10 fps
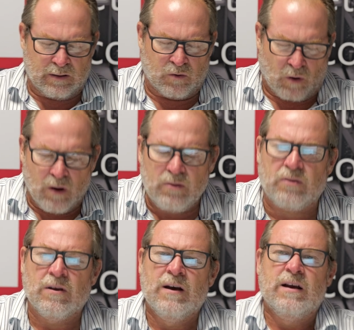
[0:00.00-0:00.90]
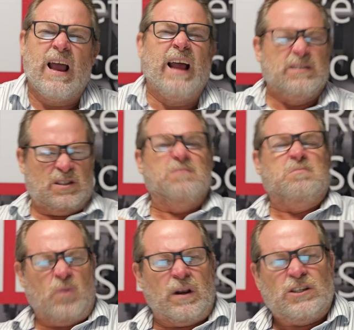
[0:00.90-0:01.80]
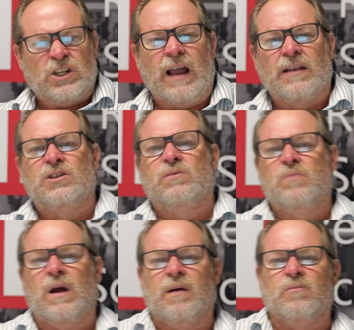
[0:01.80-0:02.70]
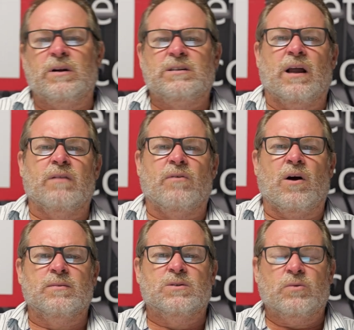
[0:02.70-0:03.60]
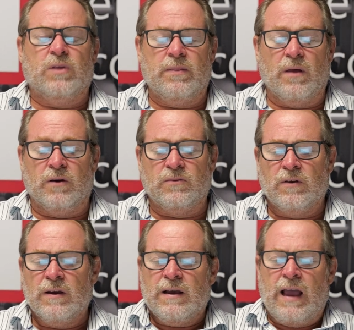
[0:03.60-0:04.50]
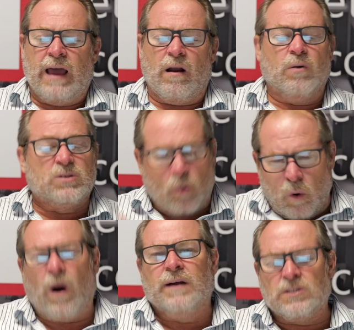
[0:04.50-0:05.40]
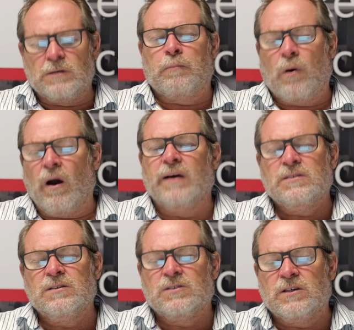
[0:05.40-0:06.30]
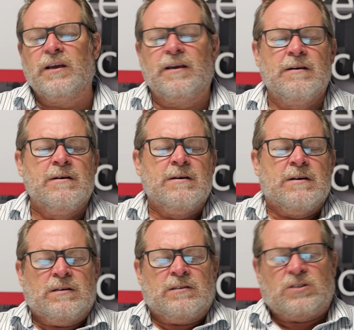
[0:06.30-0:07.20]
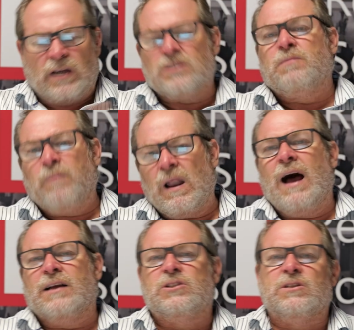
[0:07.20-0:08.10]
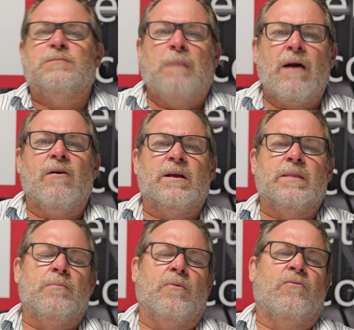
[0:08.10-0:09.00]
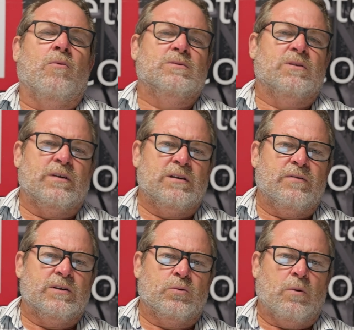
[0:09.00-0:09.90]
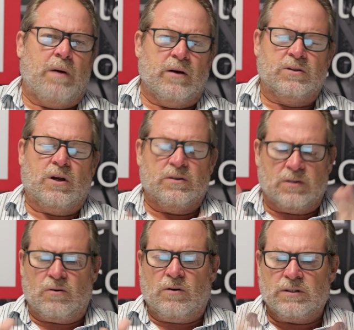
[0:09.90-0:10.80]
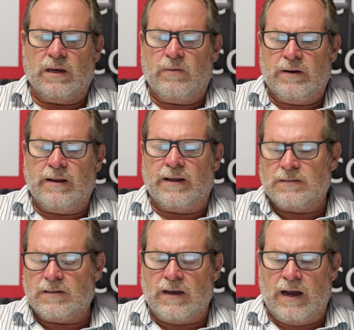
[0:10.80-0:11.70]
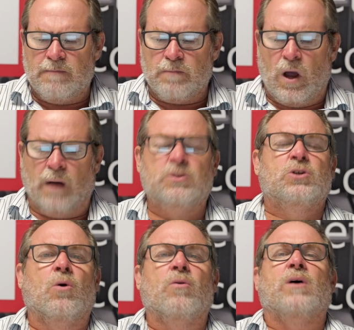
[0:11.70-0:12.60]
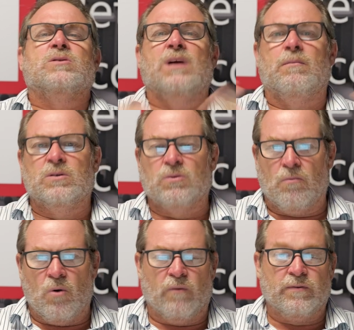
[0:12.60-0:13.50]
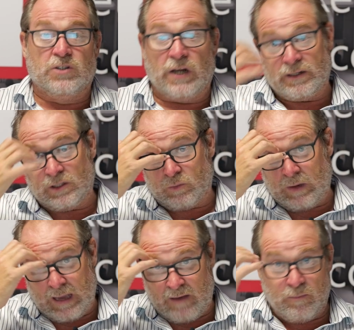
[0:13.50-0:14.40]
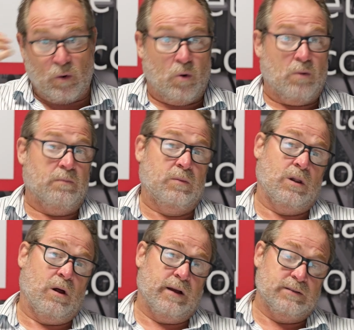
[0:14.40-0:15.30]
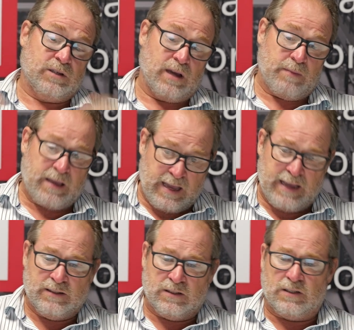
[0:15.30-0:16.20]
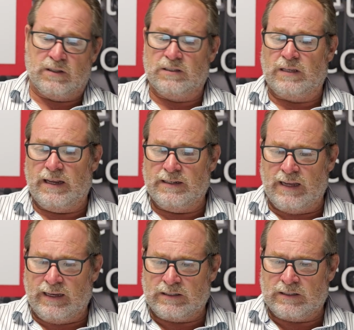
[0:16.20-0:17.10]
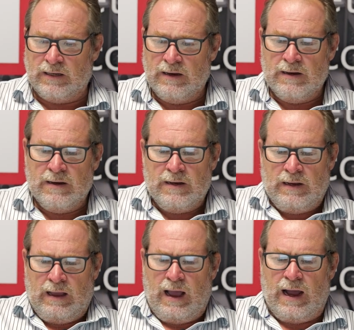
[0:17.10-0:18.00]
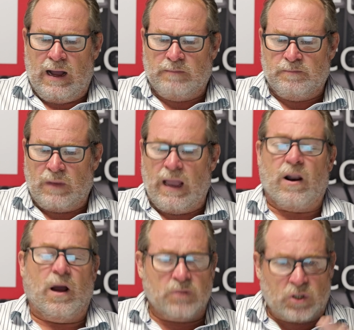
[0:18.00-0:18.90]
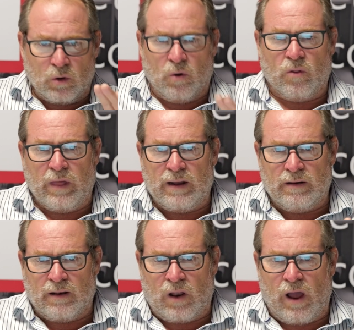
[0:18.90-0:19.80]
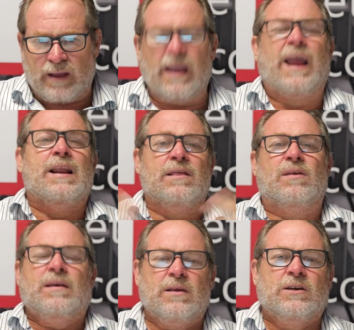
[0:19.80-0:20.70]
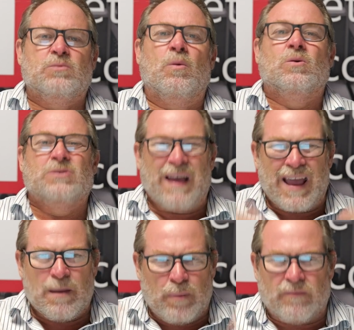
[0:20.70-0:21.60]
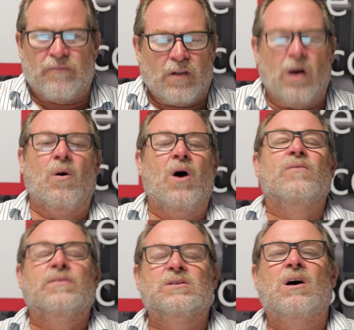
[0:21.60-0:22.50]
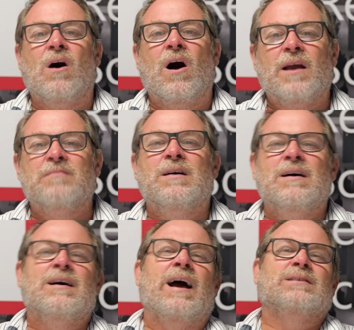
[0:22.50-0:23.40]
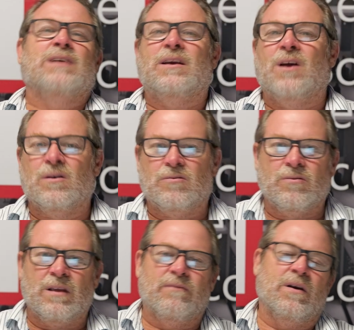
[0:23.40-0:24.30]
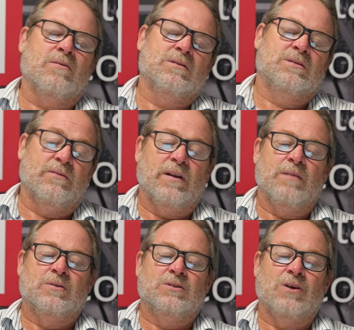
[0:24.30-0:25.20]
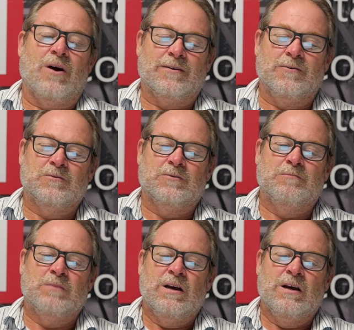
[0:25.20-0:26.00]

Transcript: growth and some really challenging retail environments within those. And I was quite surprised to see such large disparity in the performance of individual postcodes across our index. I'm sure those numbers will morph and change as we have more clients coming into this index. And I'm sure that, like anything, these malls ebb and flow over time as they go through their various development cycles.